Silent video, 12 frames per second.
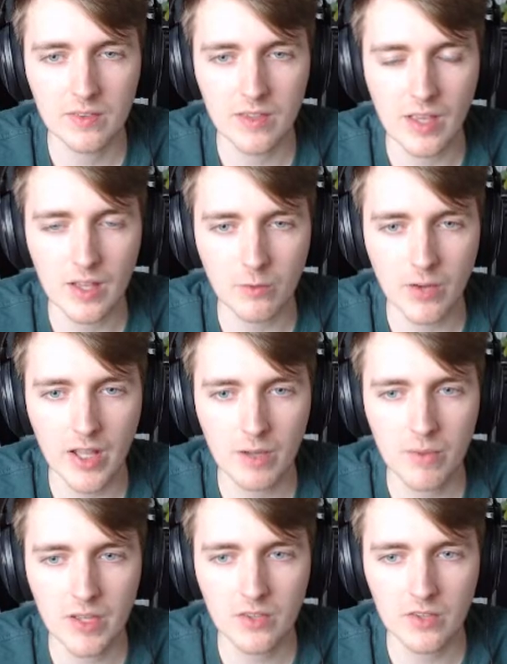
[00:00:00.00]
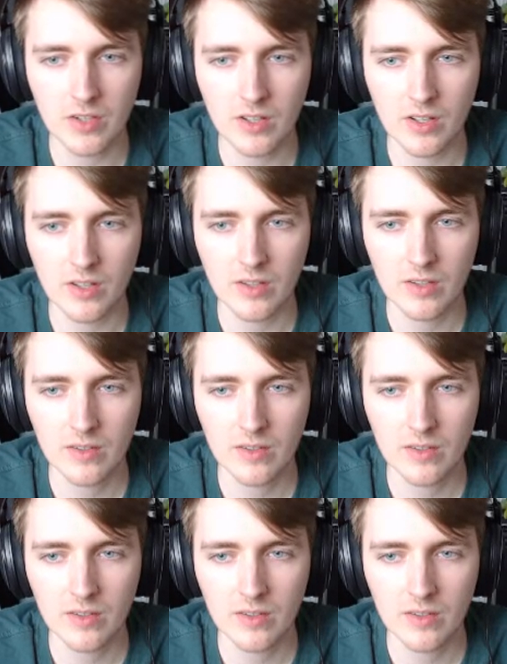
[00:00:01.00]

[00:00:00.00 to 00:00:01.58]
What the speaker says: he had a reanimation card.